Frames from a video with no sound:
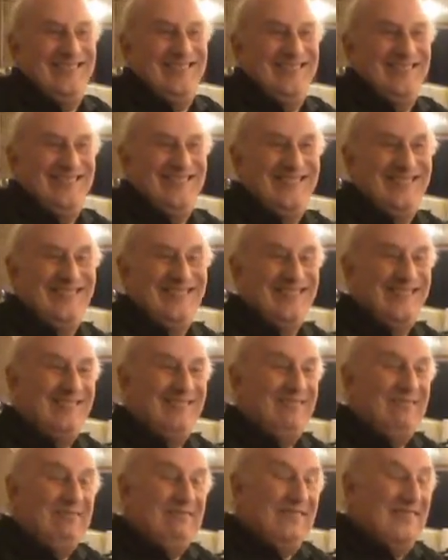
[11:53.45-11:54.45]

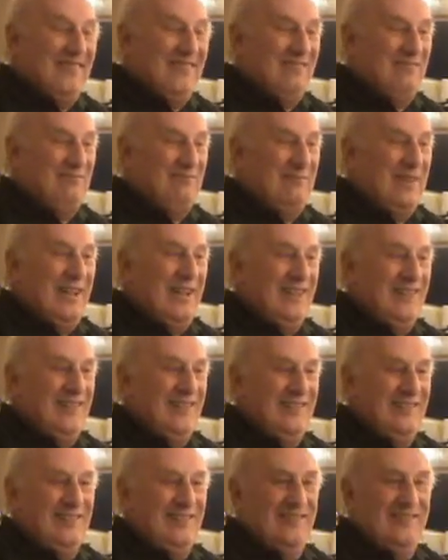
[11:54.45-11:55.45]
Mad.
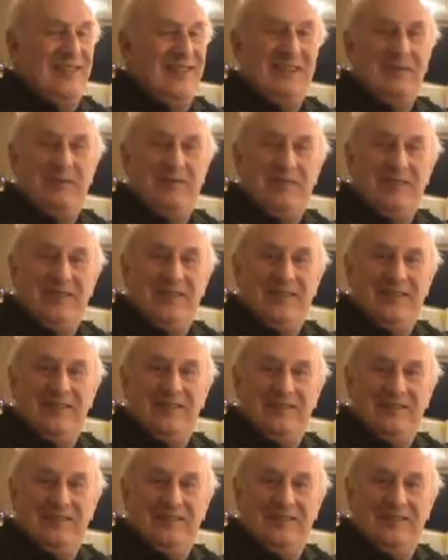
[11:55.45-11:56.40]
And then he fitted it.